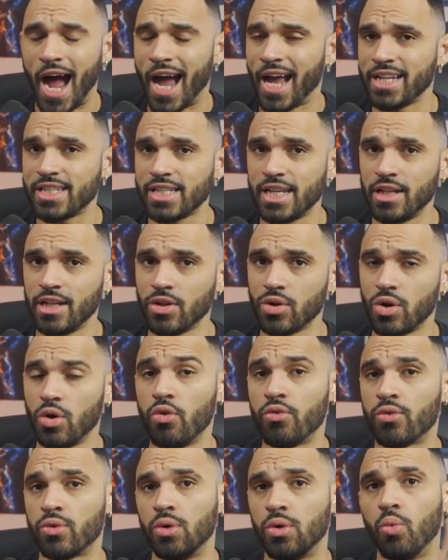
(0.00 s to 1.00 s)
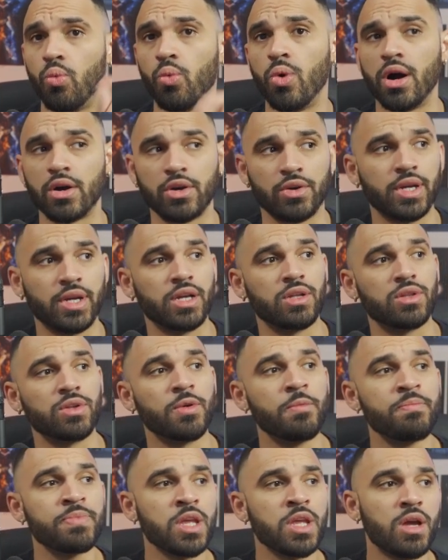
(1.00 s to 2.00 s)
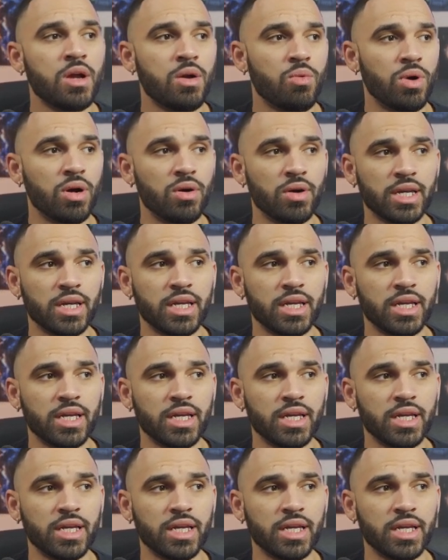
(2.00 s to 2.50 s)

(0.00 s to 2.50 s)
ice healer over a water healer? Well,